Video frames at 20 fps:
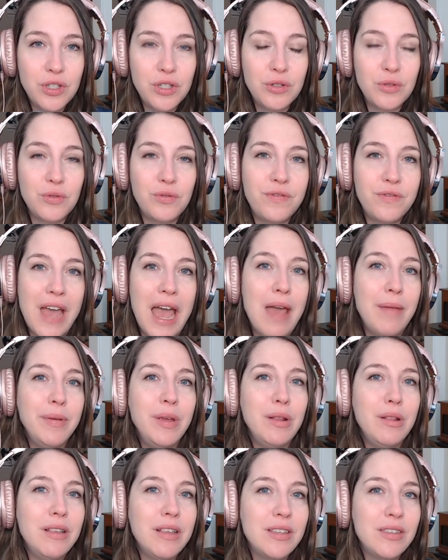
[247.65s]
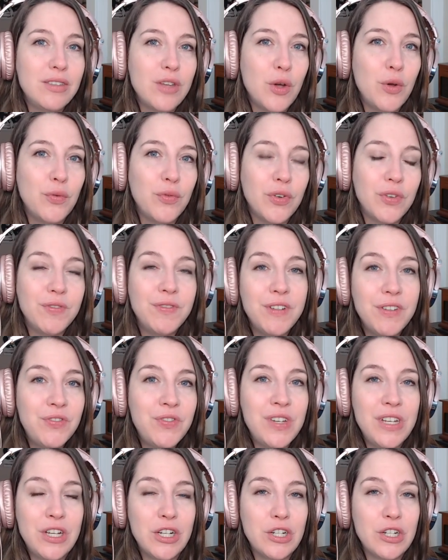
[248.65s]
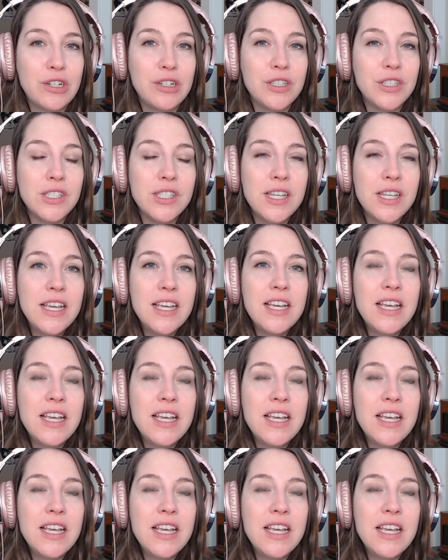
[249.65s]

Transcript: you fabulous over fifty-ers,